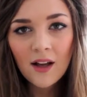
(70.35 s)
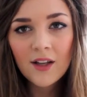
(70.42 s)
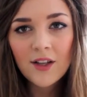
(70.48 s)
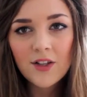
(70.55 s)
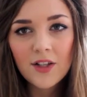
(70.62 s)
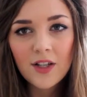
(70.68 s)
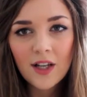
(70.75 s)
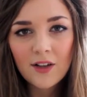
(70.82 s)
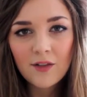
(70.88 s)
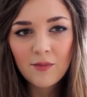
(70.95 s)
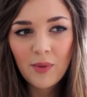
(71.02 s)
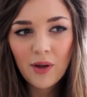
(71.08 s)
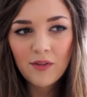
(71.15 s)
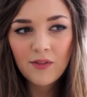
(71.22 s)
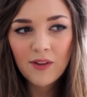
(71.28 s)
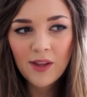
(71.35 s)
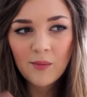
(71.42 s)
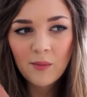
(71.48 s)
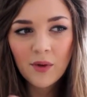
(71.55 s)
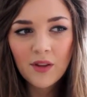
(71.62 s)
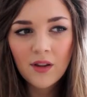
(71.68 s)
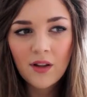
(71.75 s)
I usually kind of buff it
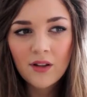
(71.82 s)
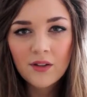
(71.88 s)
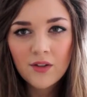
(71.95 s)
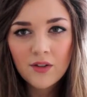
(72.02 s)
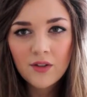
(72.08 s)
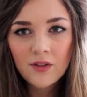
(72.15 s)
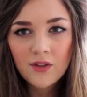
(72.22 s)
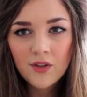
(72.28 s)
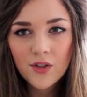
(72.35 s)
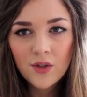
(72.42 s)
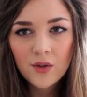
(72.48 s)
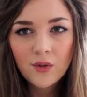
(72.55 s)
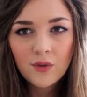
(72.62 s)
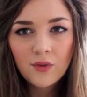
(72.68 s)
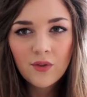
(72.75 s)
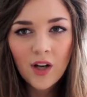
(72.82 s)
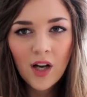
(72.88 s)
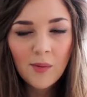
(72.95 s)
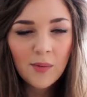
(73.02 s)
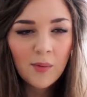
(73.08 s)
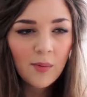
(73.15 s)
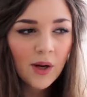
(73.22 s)
in with a dual
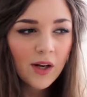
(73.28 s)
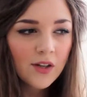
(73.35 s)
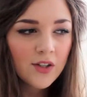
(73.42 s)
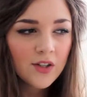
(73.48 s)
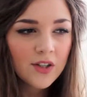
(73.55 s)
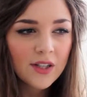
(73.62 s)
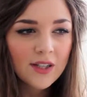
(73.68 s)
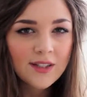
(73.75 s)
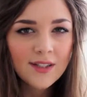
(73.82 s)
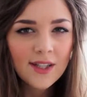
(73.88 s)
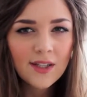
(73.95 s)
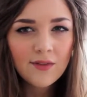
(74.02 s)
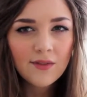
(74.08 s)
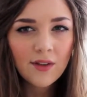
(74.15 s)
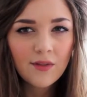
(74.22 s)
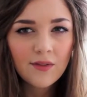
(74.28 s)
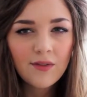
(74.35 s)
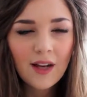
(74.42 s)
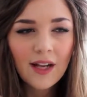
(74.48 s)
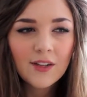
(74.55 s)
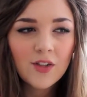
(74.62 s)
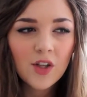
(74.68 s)
fibre brush instead of a
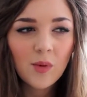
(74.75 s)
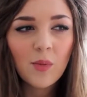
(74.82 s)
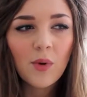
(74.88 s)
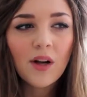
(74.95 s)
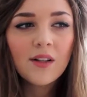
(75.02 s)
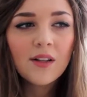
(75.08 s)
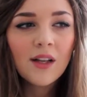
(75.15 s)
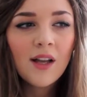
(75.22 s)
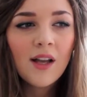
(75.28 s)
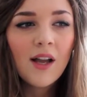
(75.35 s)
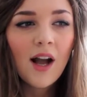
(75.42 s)
flat top one.